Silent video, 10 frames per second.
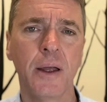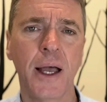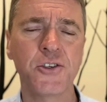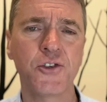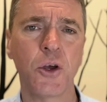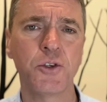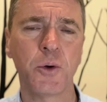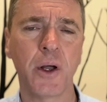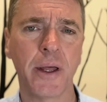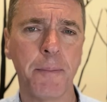As I showed
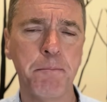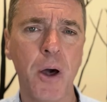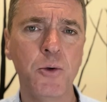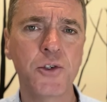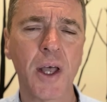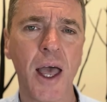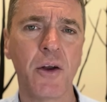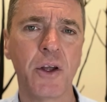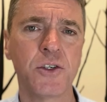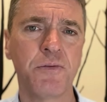you earlier, most
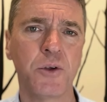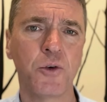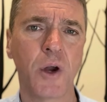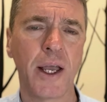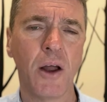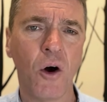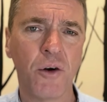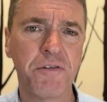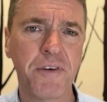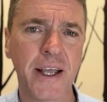areas of Ukraine
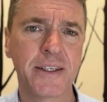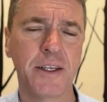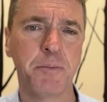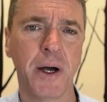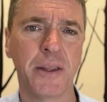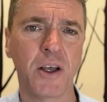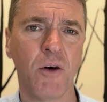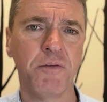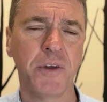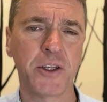are affected by the
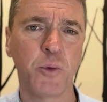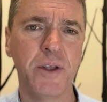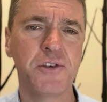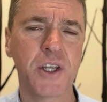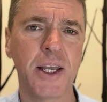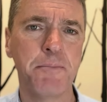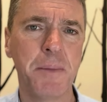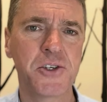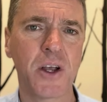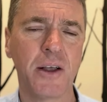conflict. We've seen
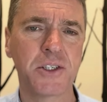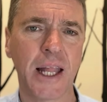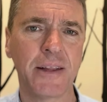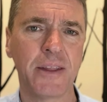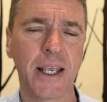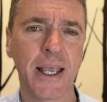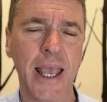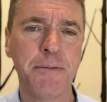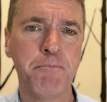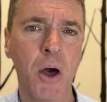missiles landing
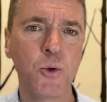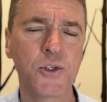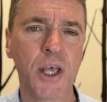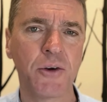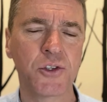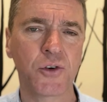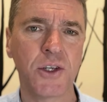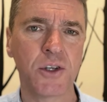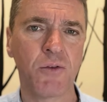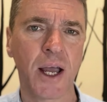in most
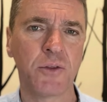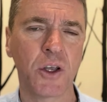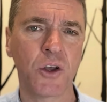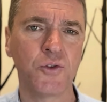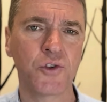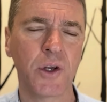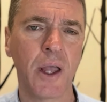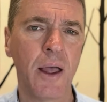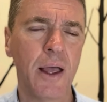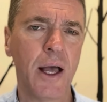territories around the country.
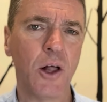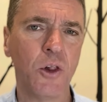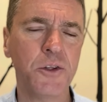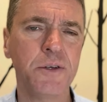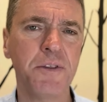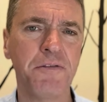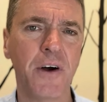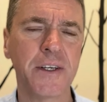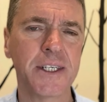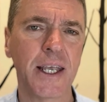A lot of the
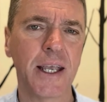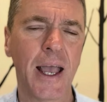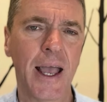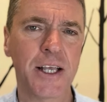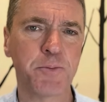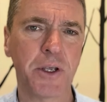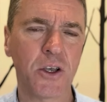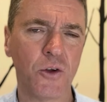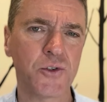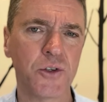fighting has been
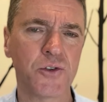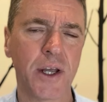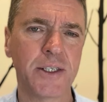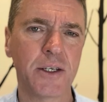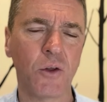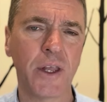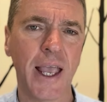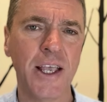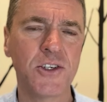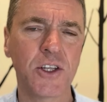concentrated on the
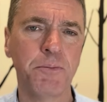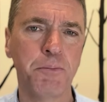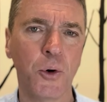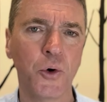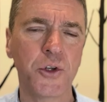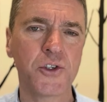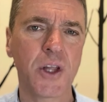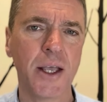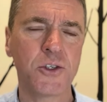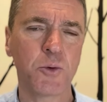eastern border
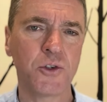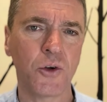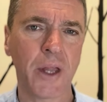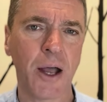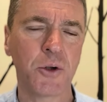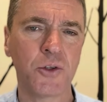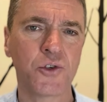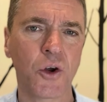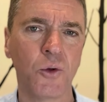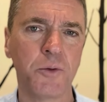states, which are now
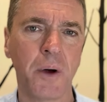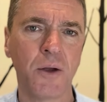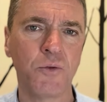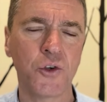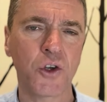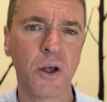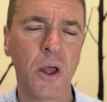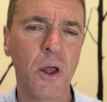controlled by Russia.